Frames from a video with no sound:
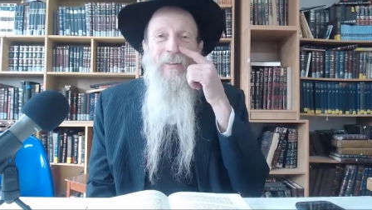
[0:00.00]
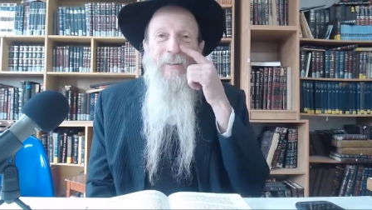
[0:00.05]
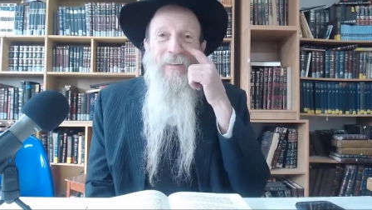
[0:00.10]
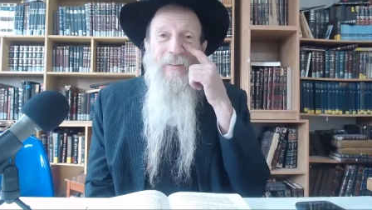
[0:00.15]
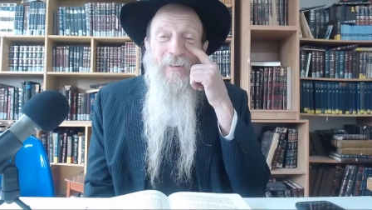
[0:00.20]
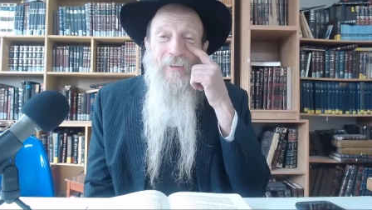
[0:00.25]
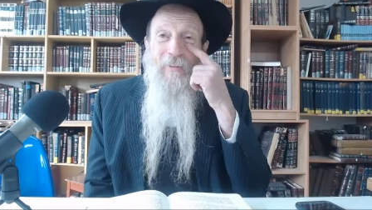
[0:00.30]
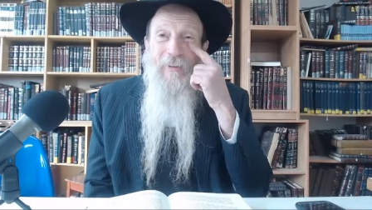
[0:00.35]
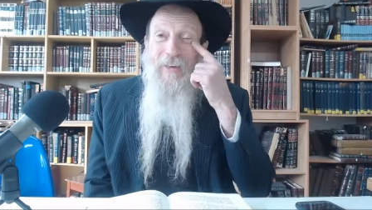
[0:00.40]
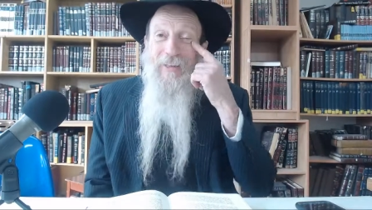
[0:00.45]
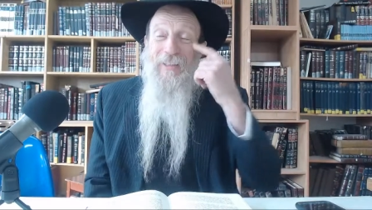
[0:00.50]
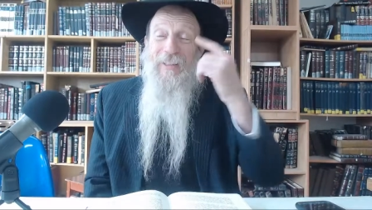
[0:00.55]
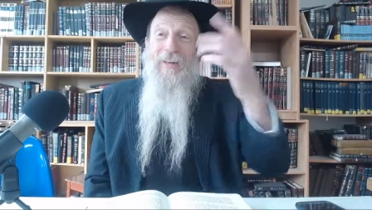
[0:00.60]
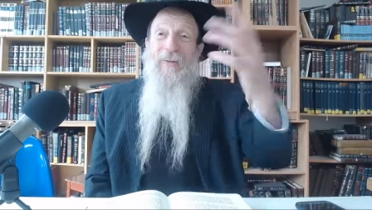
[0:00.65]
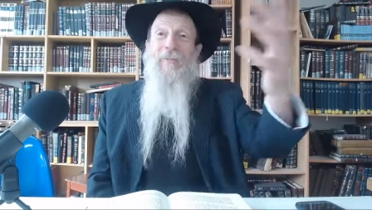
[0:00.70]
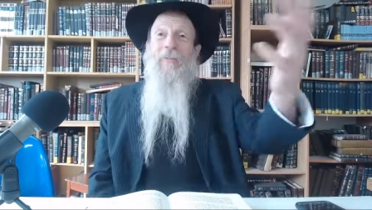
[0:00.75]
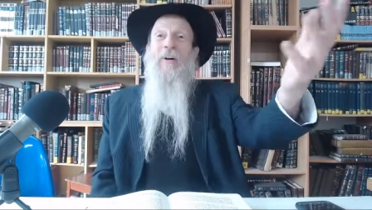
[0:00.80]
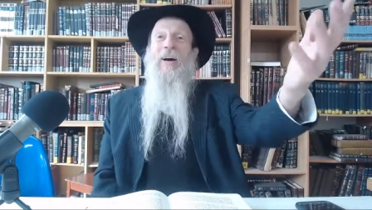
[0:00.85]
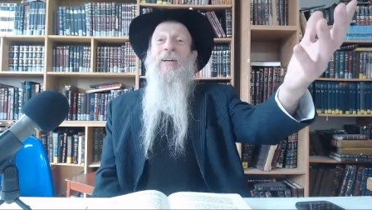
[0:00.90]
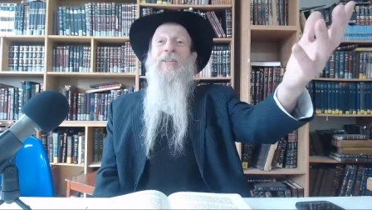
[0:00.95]
I'm watching,
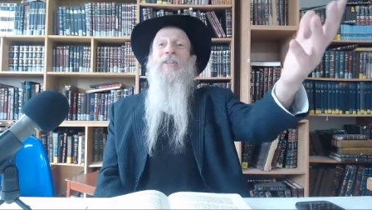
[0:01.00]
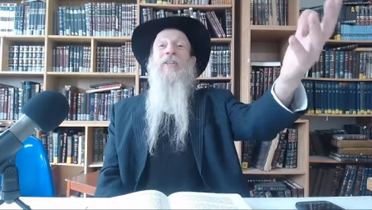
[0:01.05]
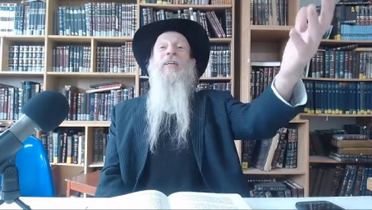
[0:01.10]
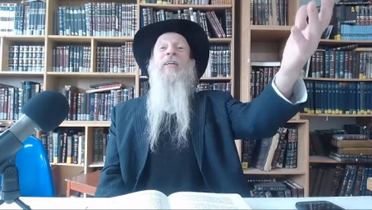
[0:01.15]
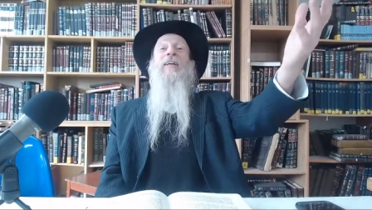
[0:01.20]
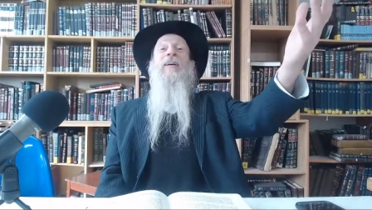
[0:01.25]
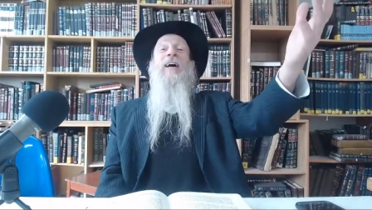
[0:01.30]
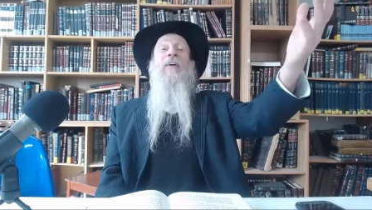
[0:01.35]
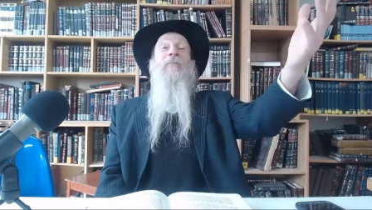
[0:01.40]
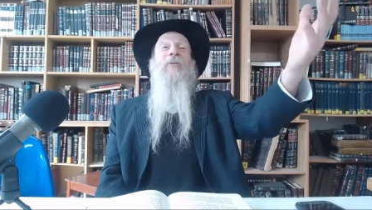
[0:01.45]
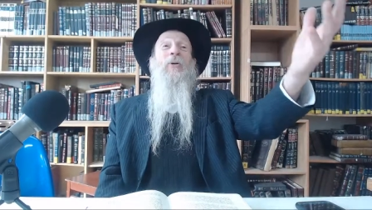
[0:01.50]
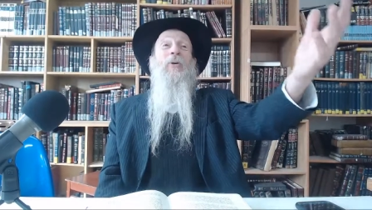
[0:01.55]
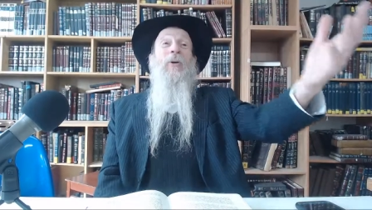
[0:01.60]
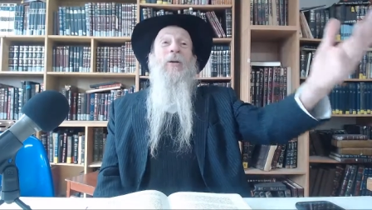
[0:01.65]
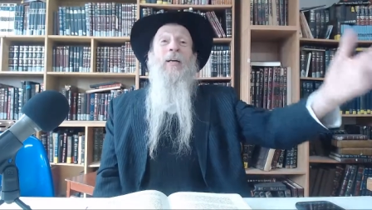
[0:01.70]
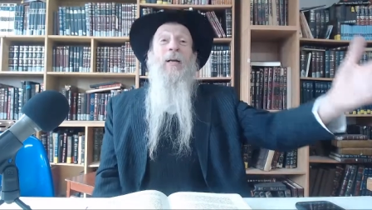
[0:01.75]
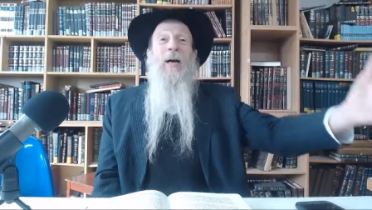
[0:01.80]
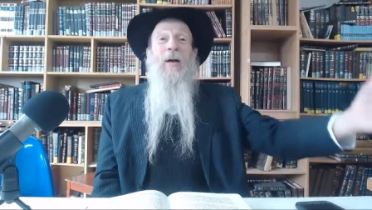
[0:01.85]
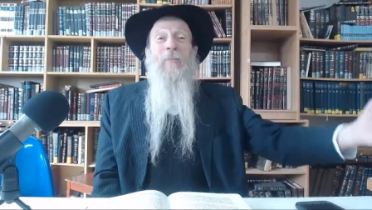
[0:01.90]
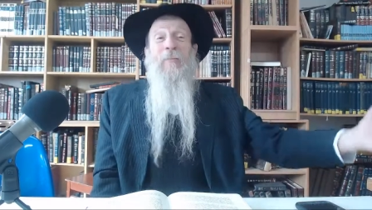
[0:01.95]
I'm watching, I'm
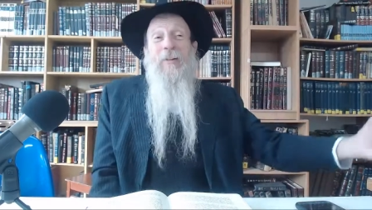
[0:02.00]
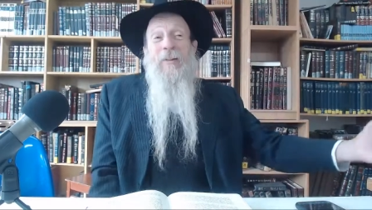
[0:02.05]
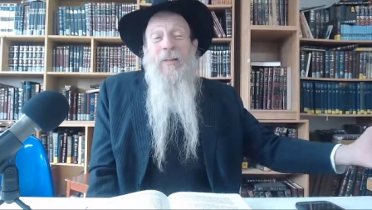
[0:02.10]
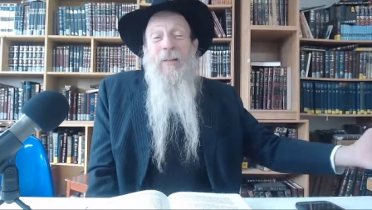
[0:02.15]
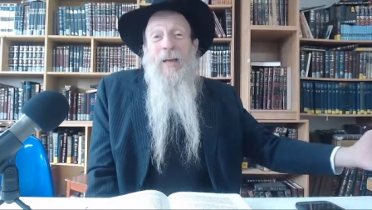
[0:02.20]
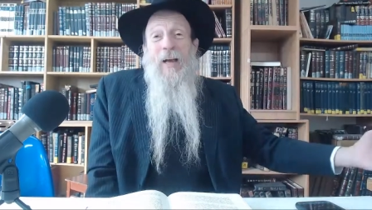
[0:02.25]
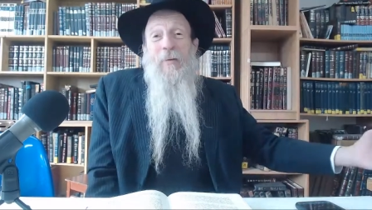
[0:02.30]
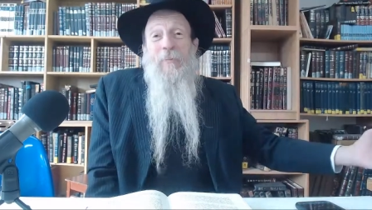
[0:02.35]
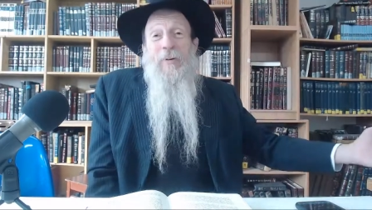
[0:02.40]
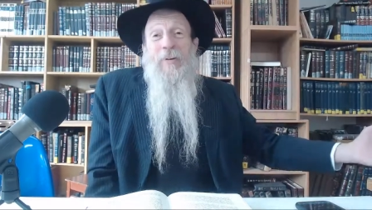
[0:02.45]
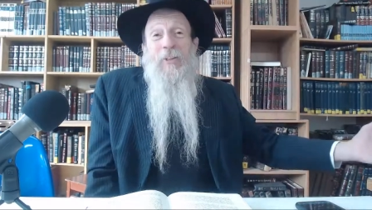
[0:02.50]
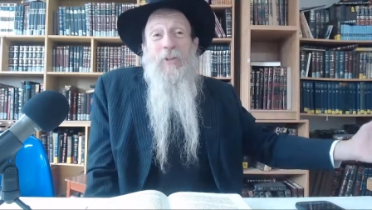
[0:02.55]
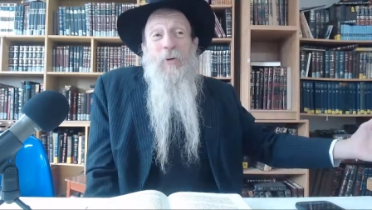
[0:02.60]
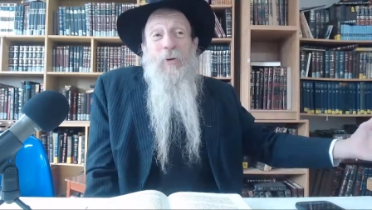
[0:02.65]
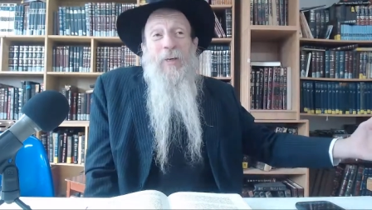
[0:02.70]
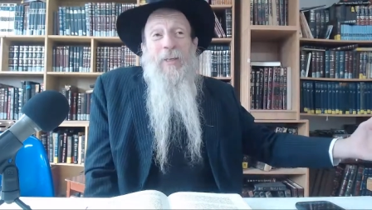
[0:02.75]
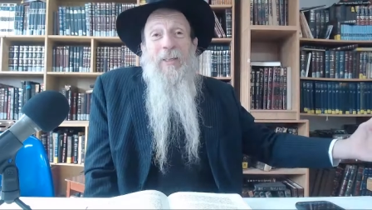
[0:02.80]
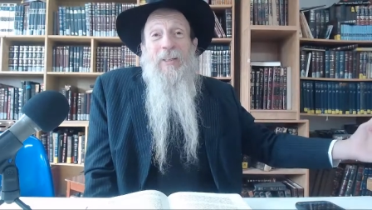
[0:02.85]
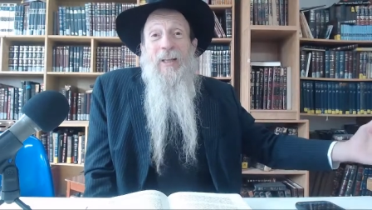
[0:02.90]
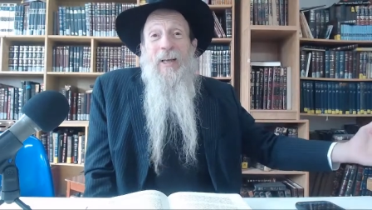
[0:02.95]
doing, I'm, I'm
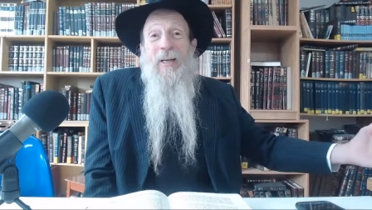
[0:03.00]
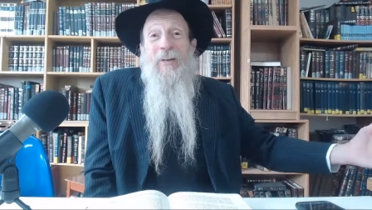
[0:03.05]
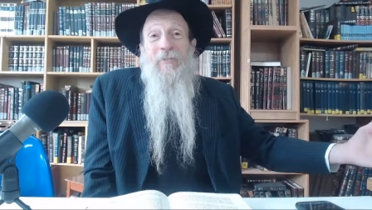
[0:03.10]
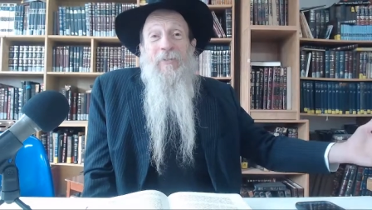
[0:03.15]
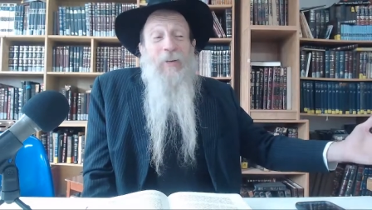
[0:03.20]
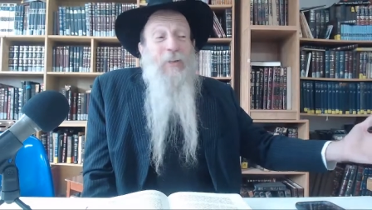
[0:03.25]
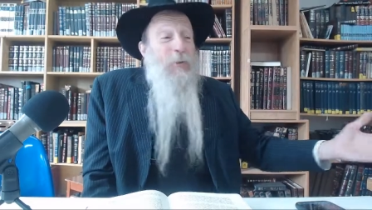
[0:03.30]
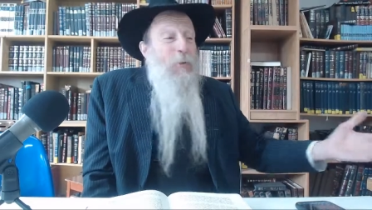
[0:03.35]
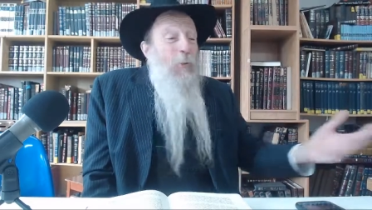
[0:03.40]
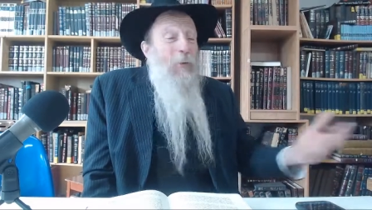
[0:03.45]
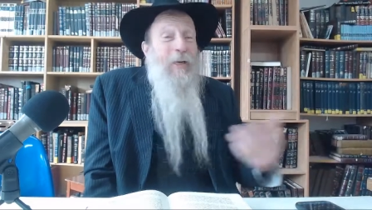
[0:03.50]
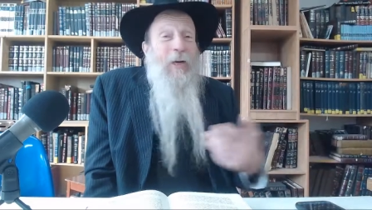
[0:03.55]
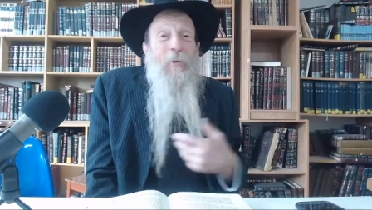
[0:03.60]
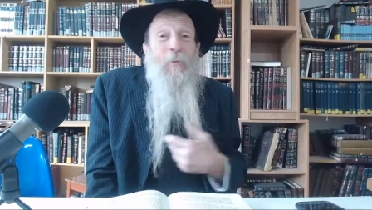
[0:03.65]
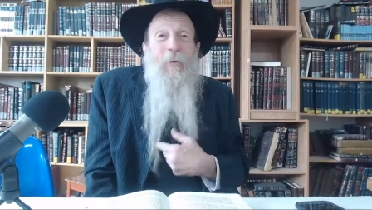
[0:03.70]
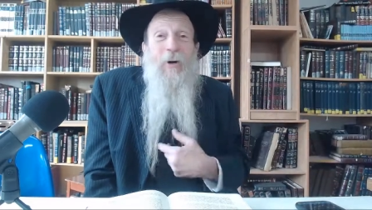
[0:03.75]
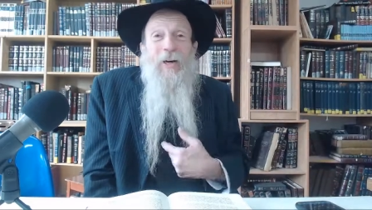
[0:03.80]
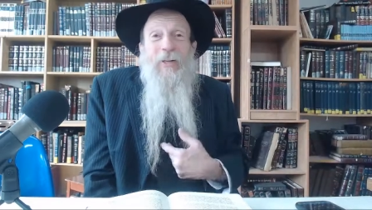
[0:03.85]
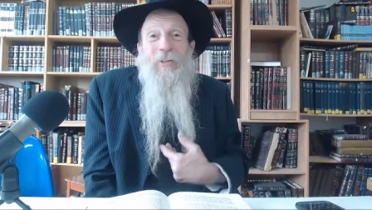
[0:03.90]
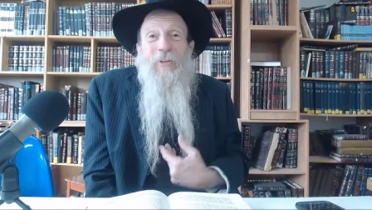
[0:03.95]
enjoying life. I do what I
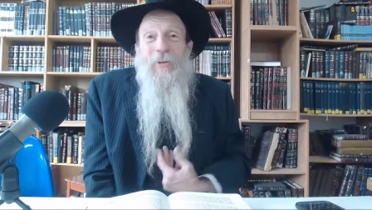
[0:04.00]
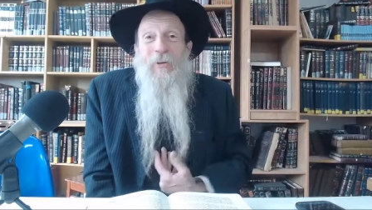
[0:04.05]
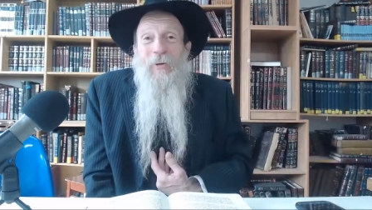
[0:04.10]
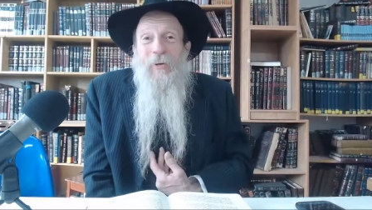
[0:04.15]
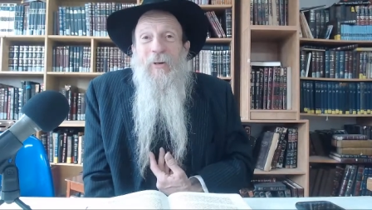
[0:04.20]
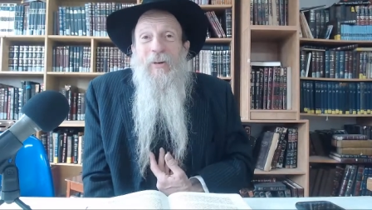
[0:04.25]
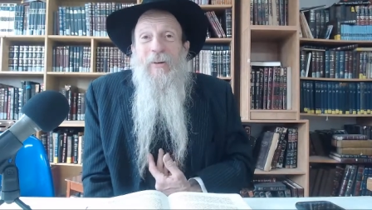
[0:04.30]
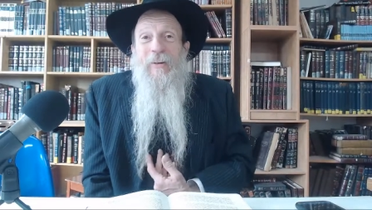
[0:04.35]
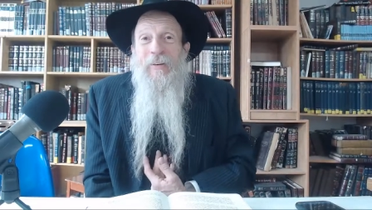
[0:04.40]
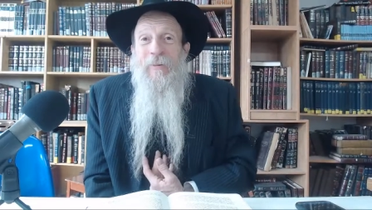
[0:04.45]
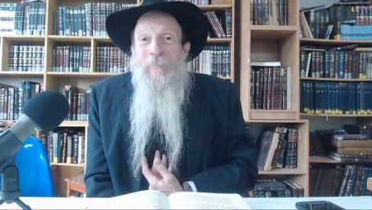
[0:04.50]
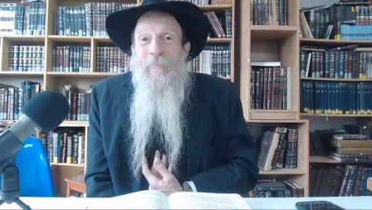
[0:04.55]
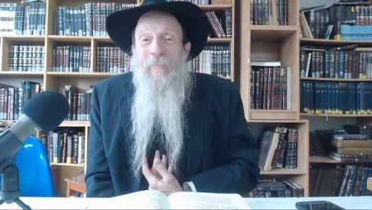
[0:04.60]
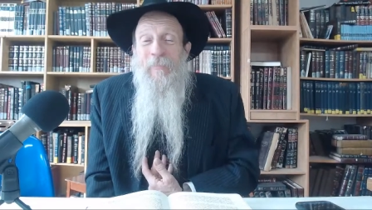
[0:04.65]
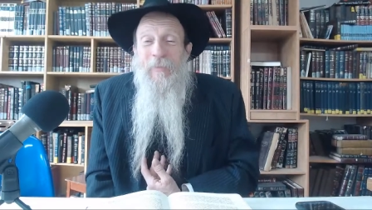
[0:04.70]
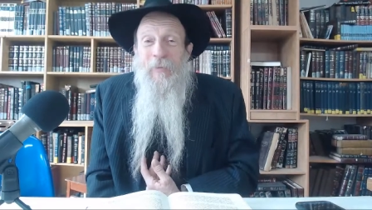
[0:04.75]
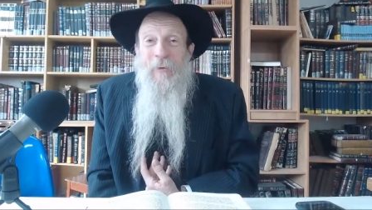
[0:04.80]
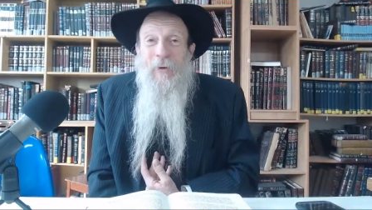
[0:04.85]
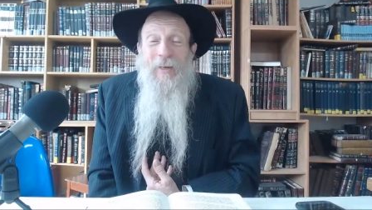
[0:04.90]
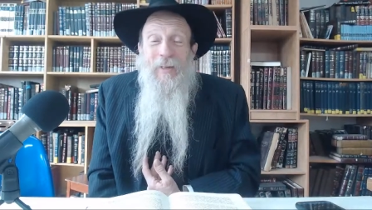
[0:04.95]
want to,
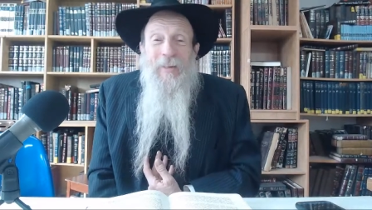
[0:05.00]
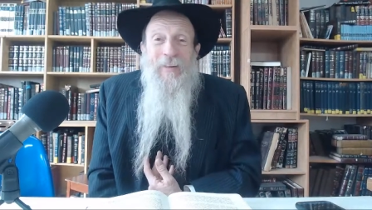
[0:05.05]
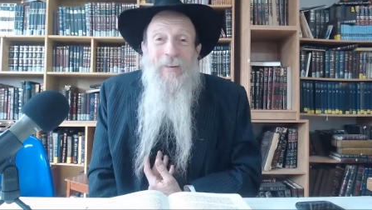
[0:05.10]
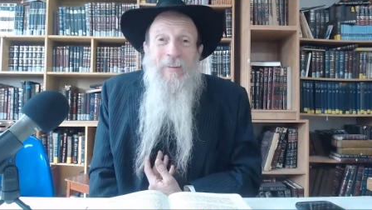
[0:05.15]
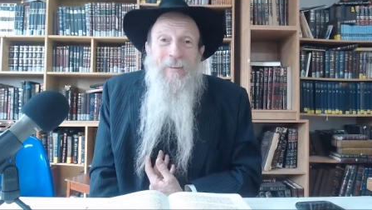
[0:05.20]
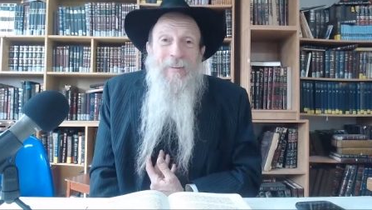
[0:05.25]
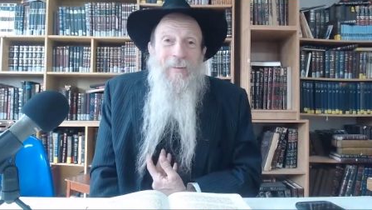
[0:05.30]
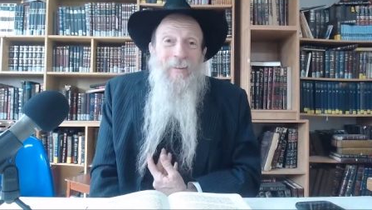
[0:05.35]
right?